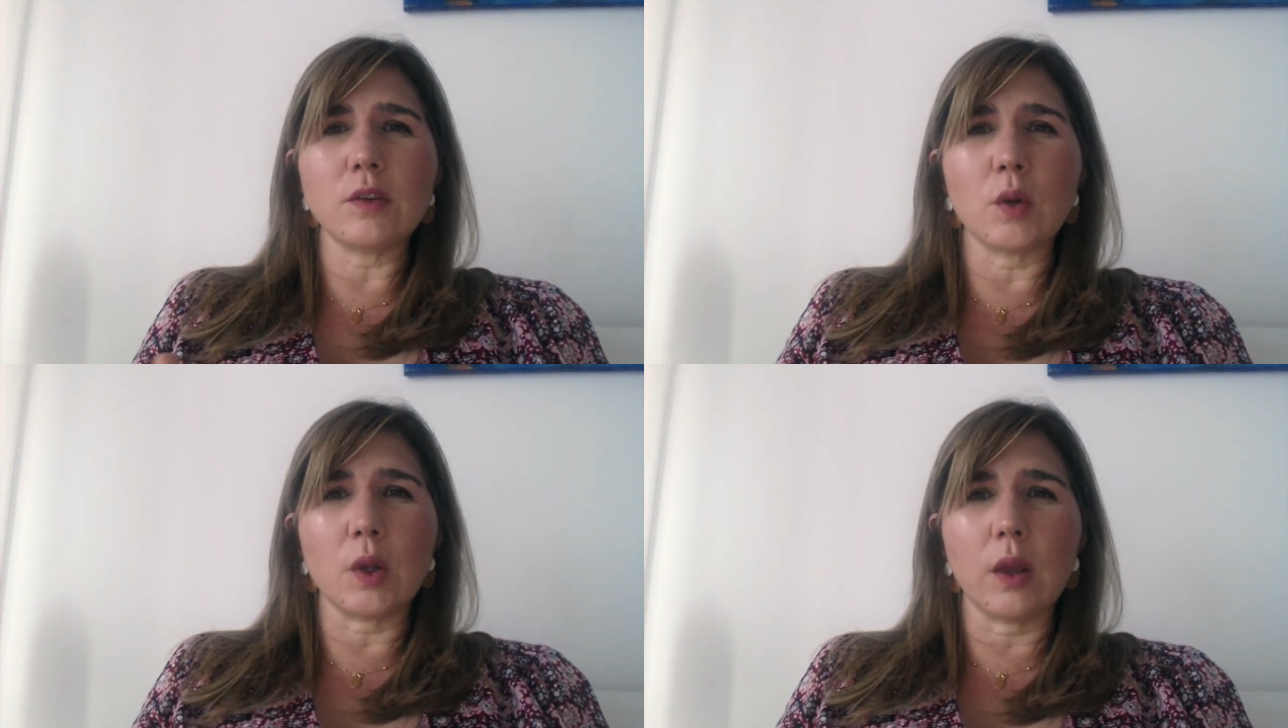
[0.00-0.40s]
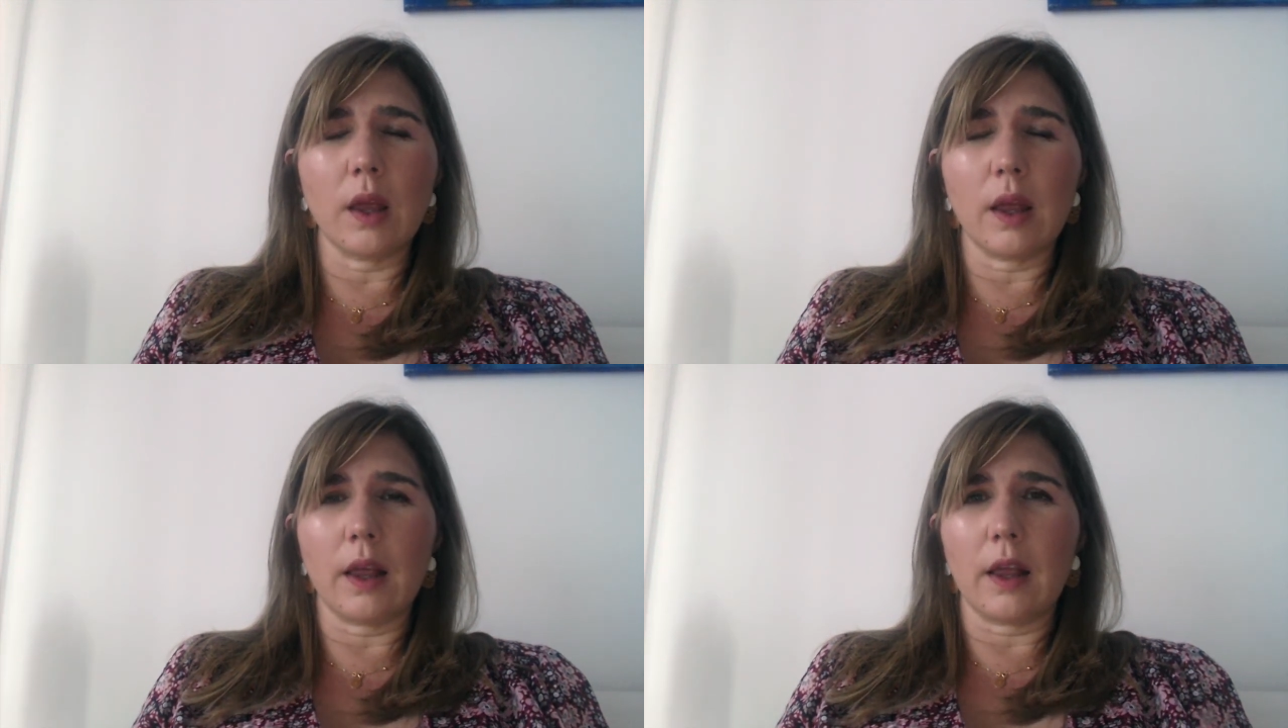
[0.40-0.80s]
to,
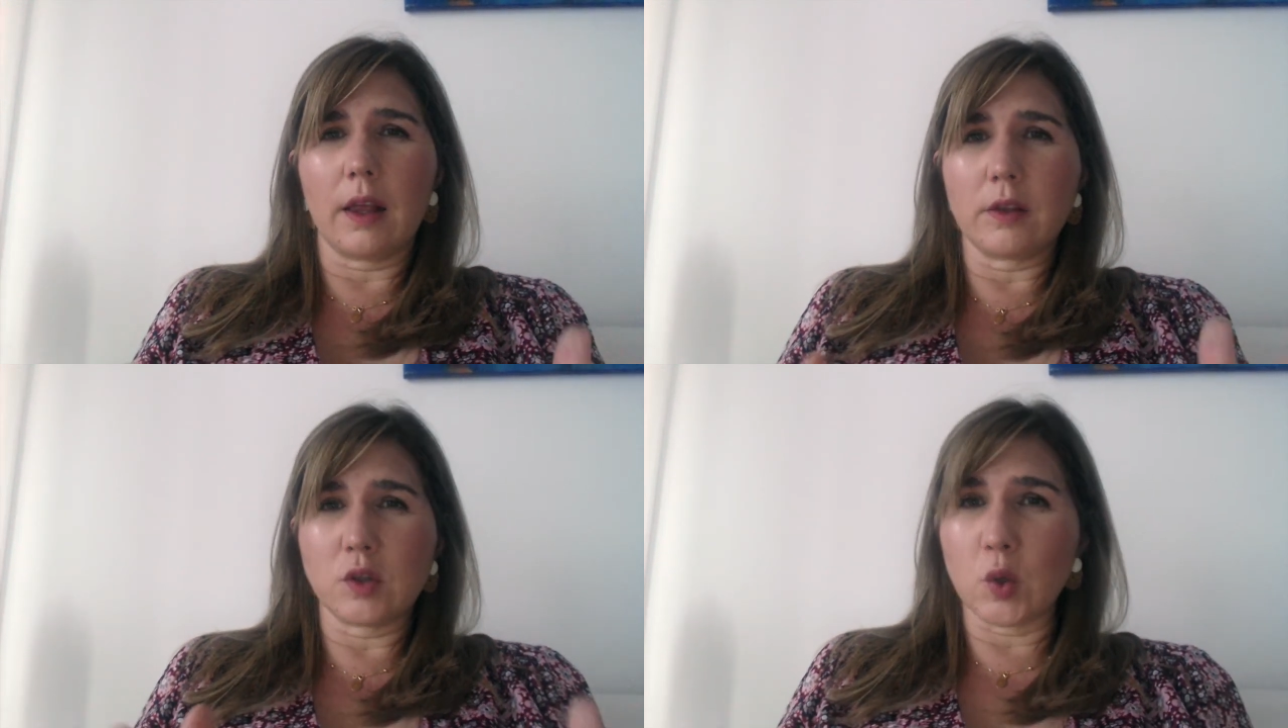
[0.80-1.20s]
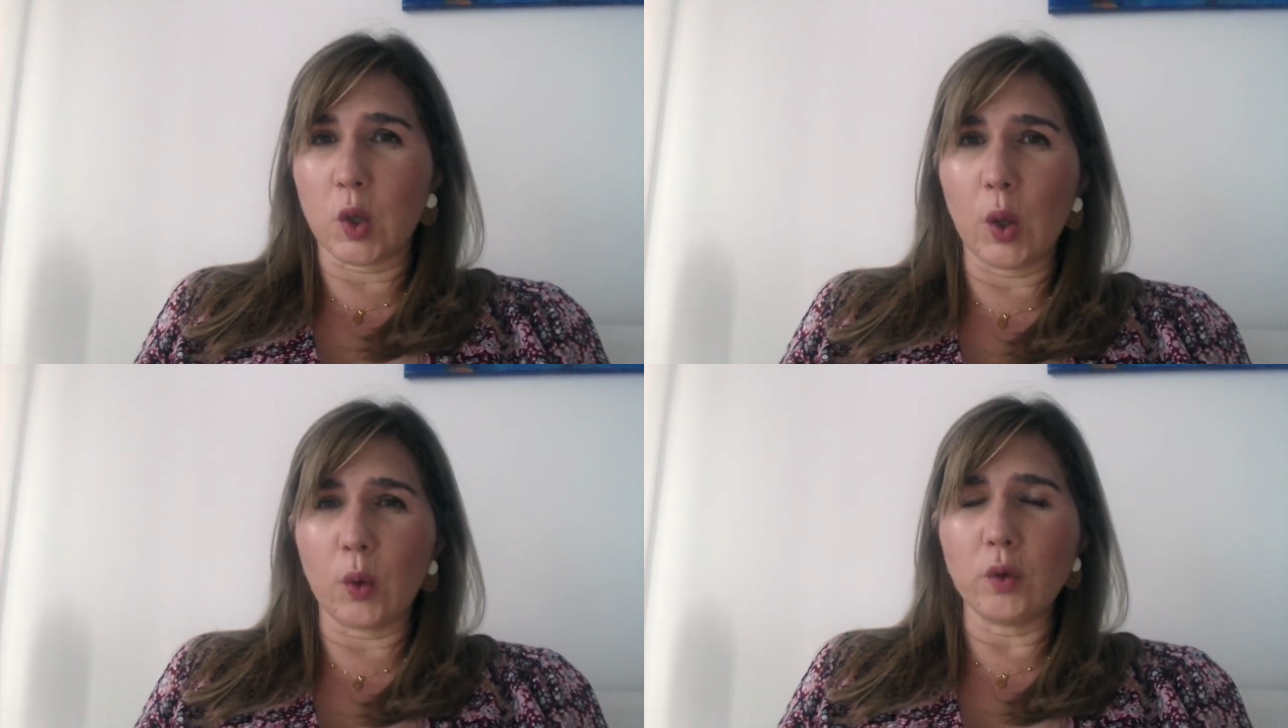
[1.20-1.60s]
uh, to
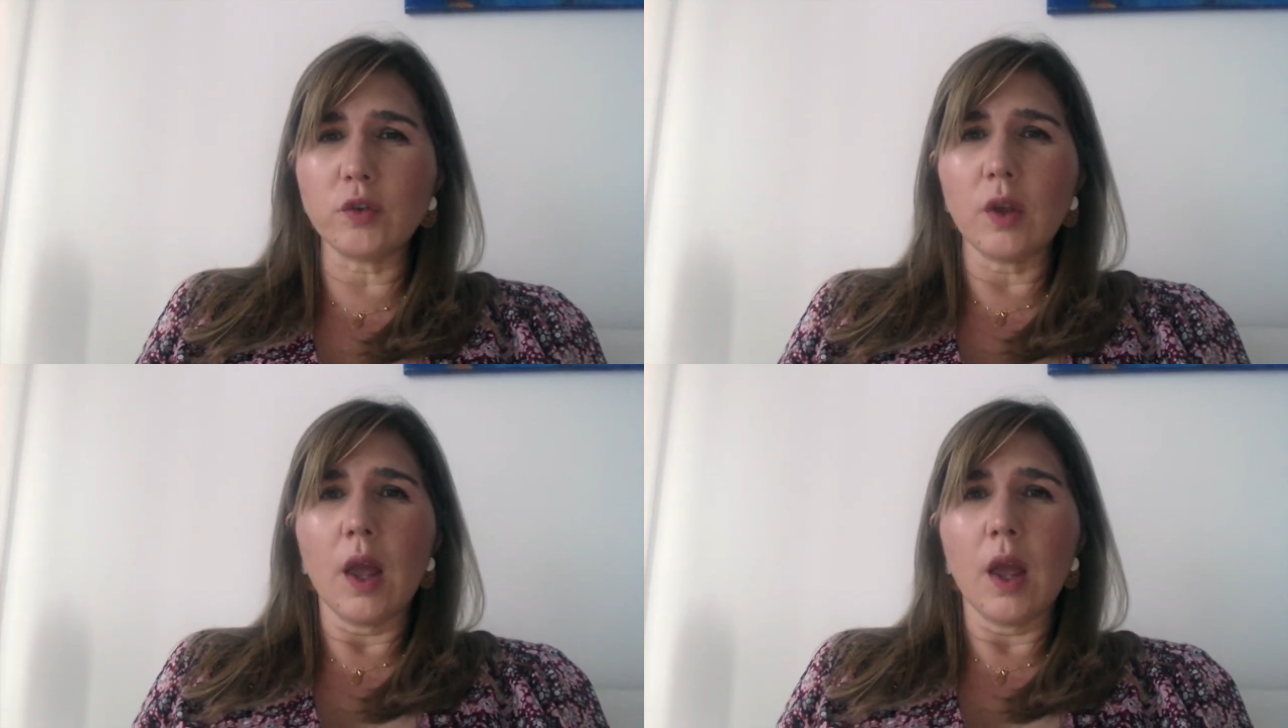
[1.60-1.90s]
close,